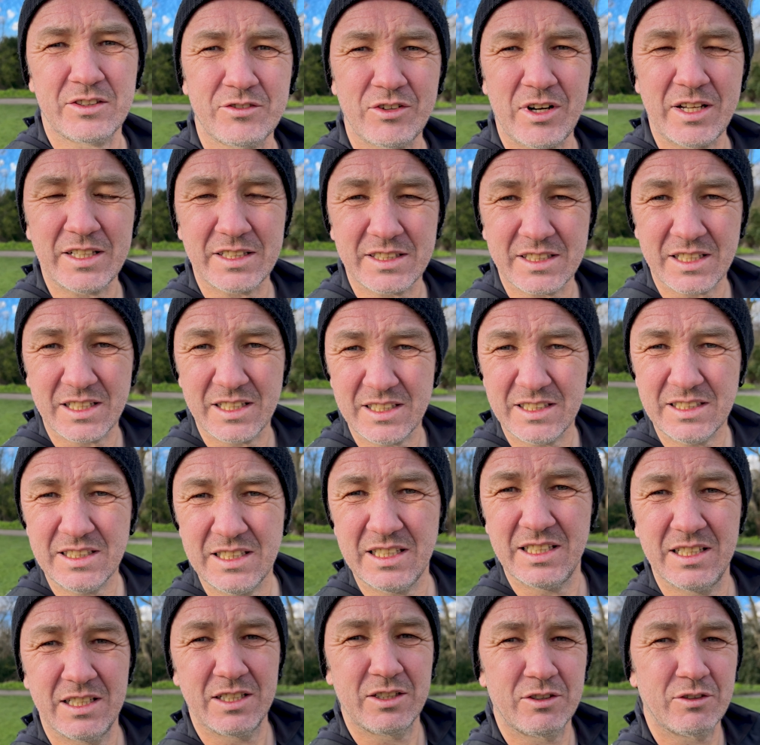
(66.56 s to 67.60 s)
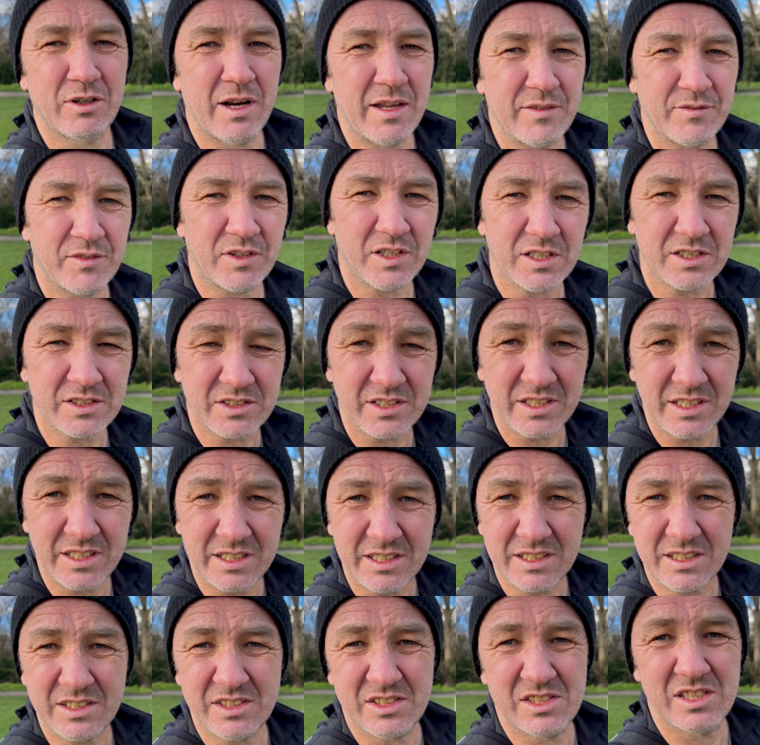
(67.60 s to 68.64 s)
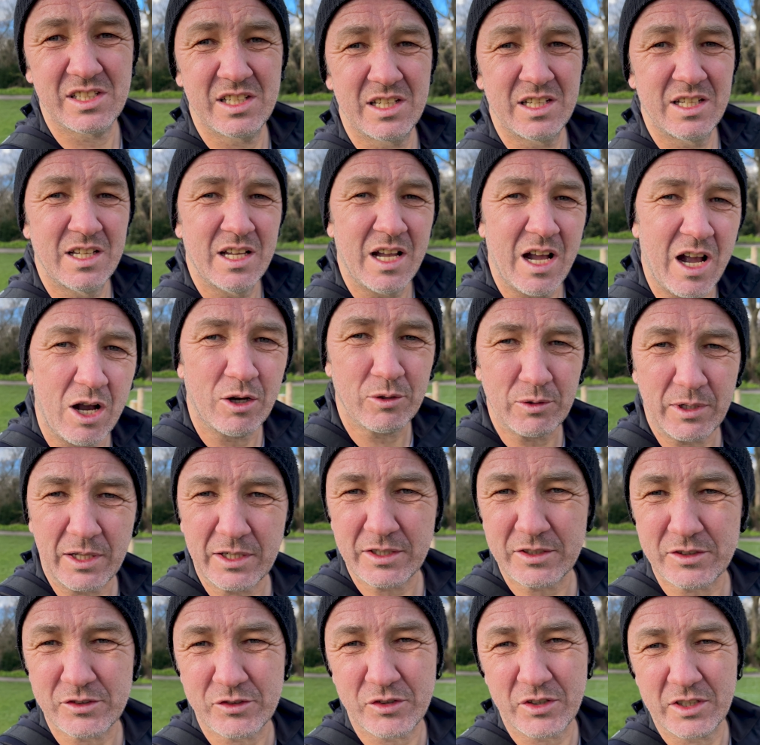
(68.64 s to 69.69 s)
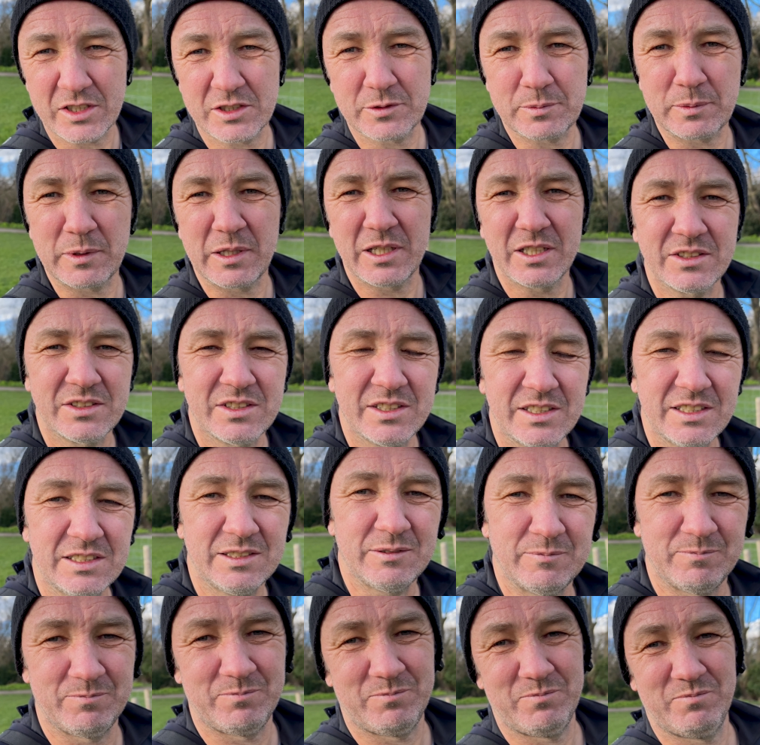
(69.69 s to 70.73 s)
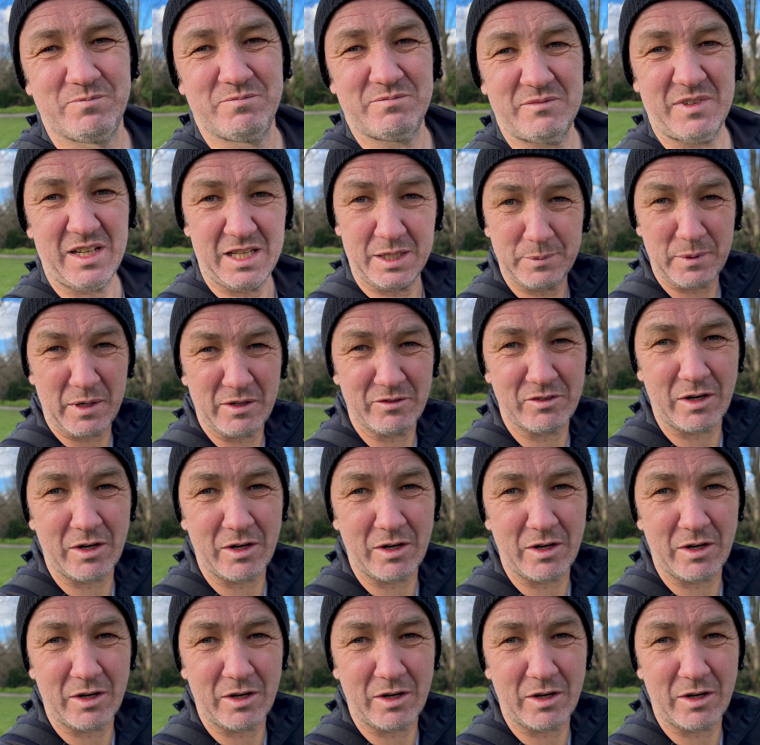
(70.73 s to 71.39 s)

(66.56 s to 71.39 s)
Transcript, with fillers: great day, great volunteers, whole load of trees planted, and a bit of